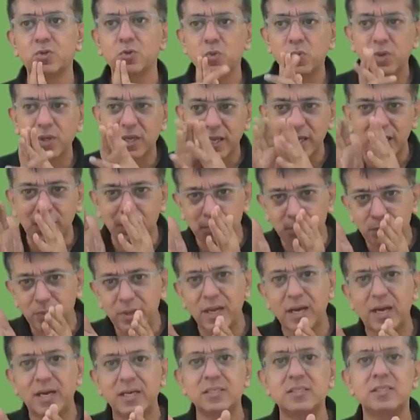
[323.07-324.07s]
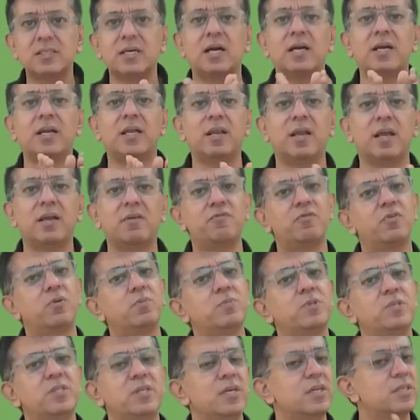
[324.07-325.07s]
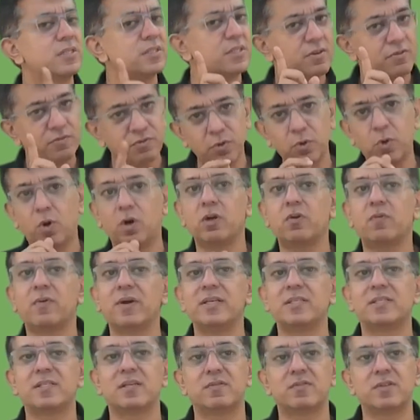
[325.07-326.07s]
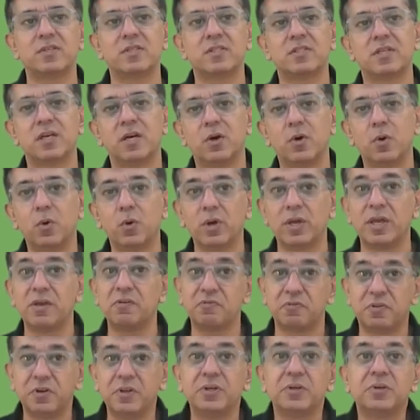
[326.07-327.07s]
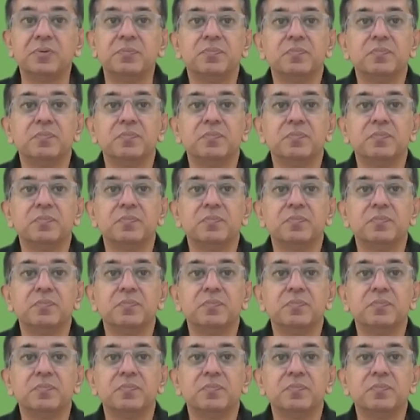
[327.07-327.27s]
So KPIs are derived from CSF, not vice versa. Okay, further.